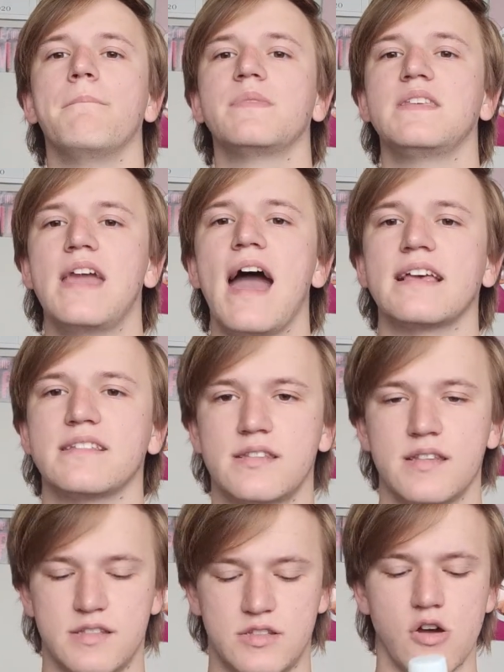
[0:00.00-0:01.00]

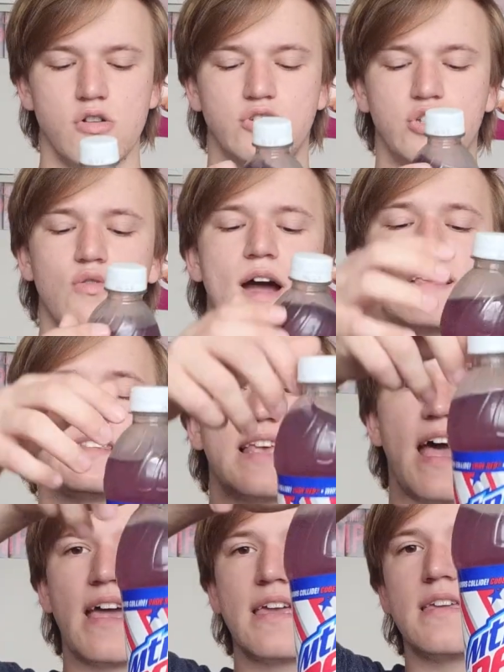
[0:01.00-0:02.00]
yes, so
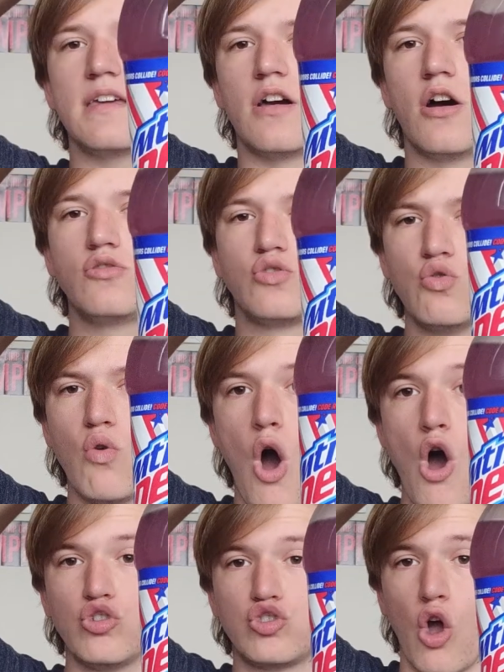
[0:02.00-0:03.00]
Dew.S.A, you know,
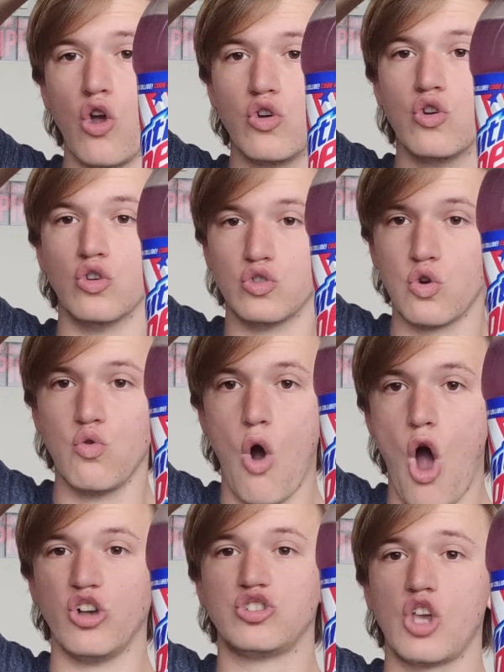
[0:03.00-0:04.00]
Dew.S.A,
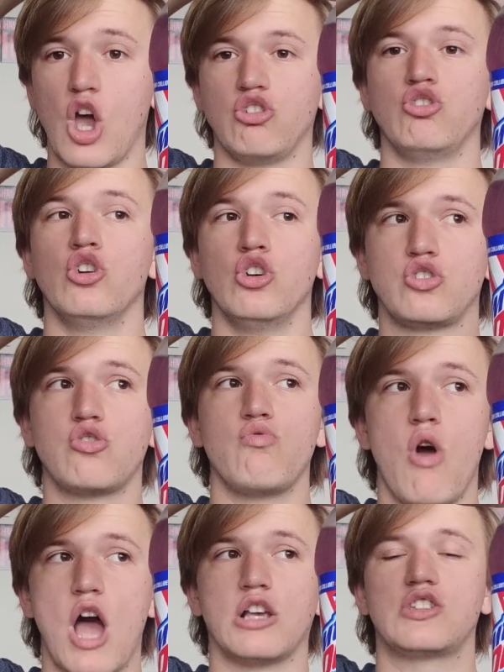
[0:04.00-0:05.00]
Dew.S.A,
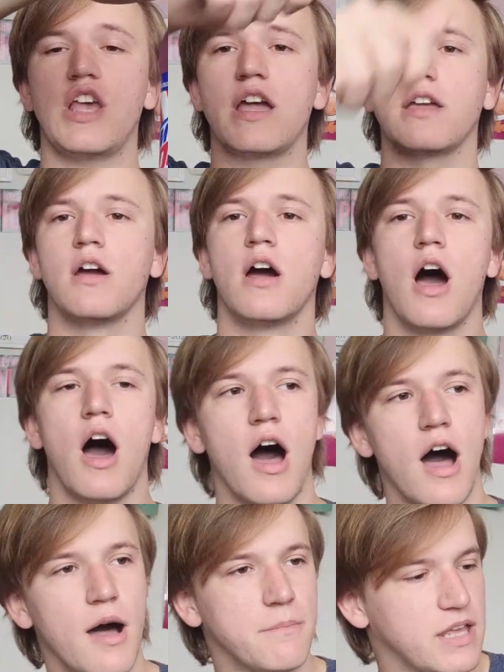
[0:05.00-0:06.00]
Dew.S.A.
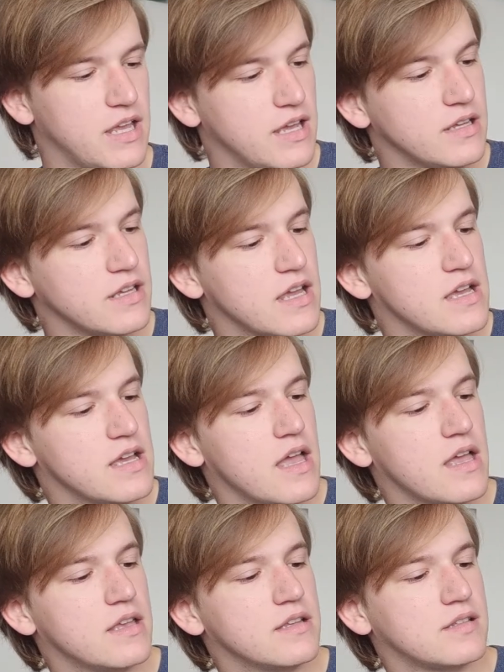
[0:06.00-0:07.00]
It
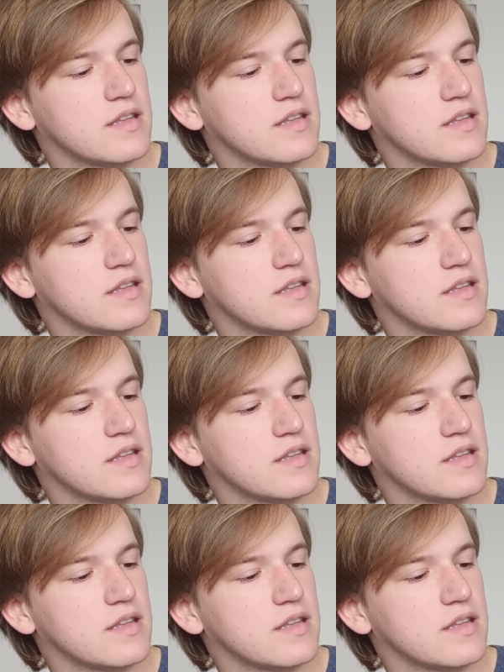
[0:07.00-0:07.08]
is